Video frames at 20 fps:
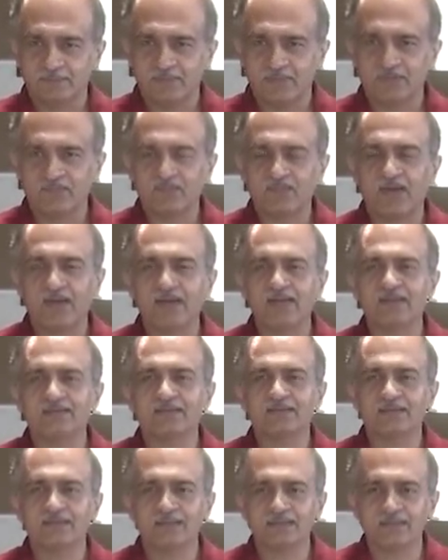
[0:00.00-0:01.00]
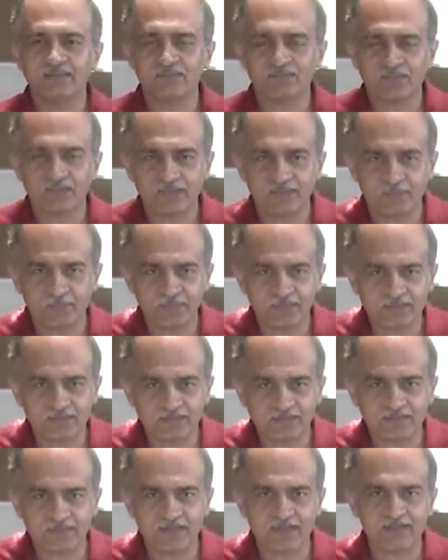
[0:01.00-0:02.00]
defined certain
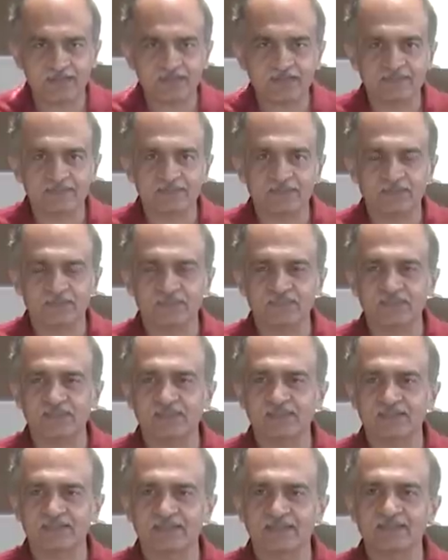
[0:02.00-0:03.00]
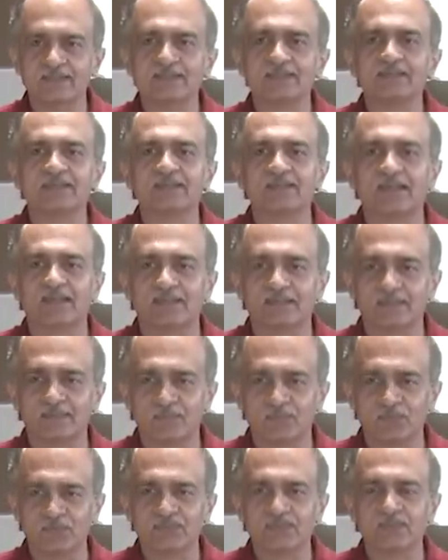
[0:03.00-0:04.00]
fundamental rights of citizens, and the
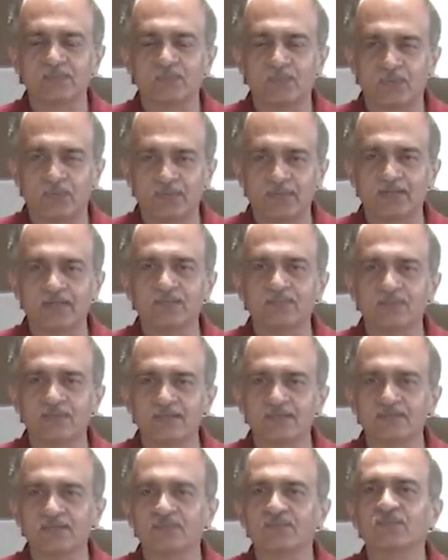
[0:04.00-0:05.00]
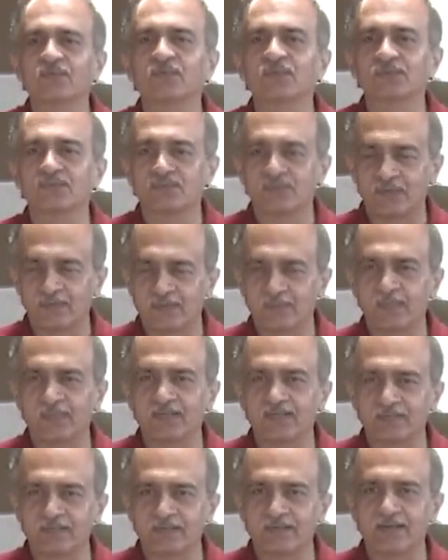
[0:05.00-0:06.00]
most important ones of those
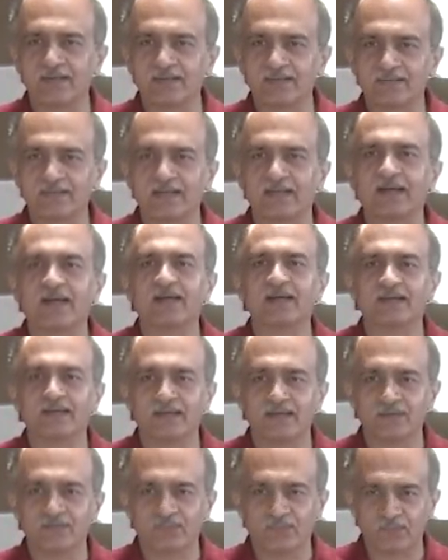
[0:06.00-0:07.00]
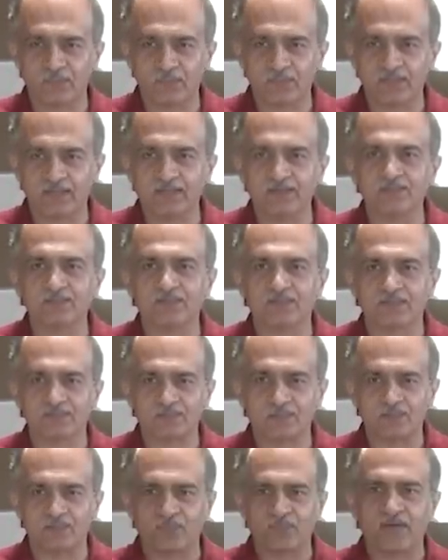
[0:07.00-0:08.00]
fundamental rights are Article 14, which
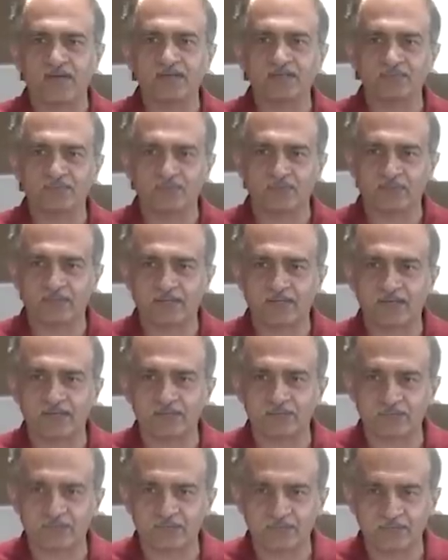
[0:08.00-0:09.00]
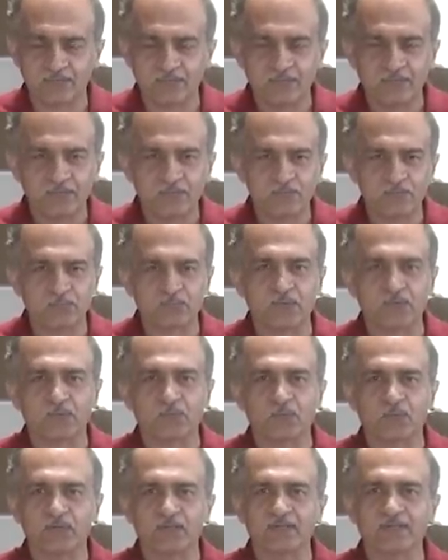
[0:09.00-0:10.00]
provides for the right to
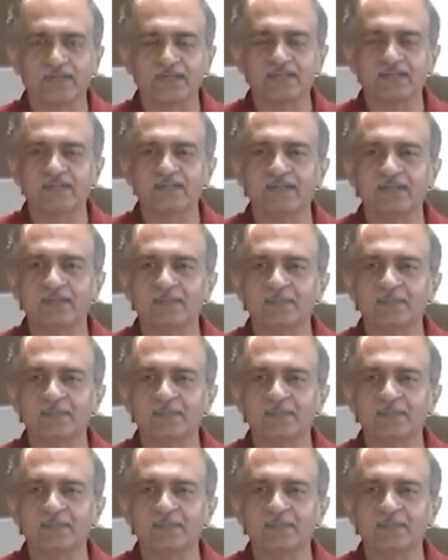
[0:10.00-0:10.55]
equality,